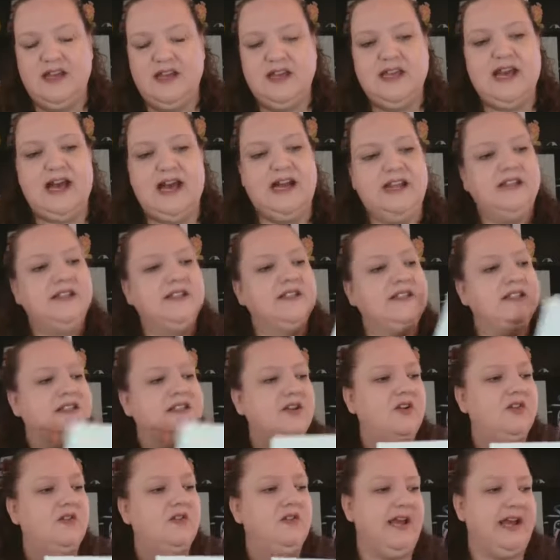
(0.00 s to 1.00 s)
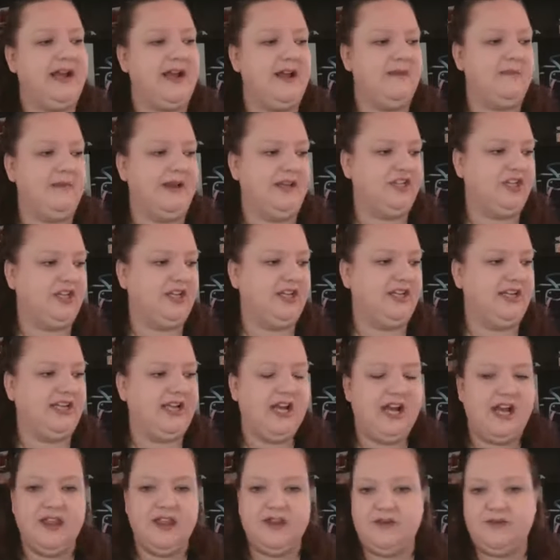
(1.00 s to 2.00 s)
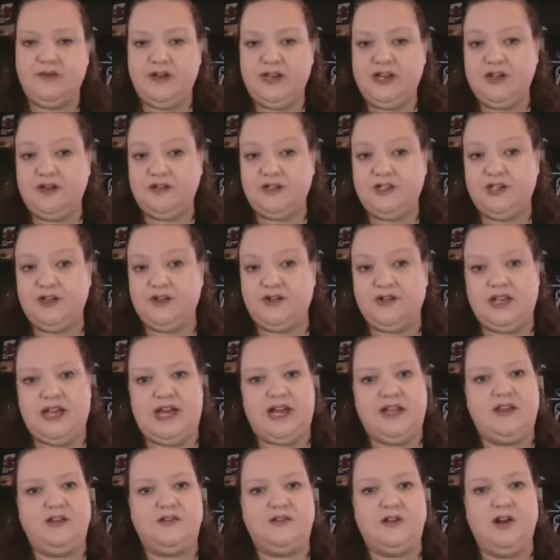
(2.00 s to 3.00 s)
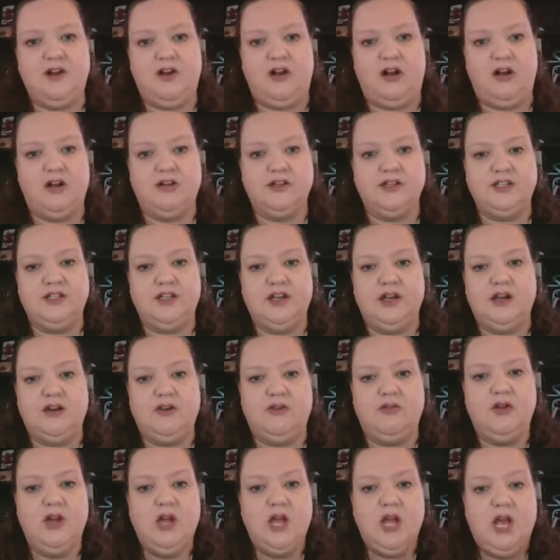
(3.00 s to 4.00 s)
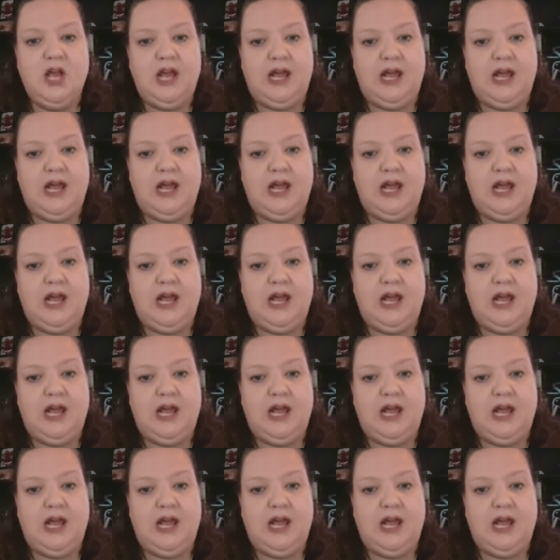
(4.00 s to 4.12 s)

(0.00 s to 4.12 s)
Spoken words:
Yeah, so like I mentioned in the other video too, yeah, you can also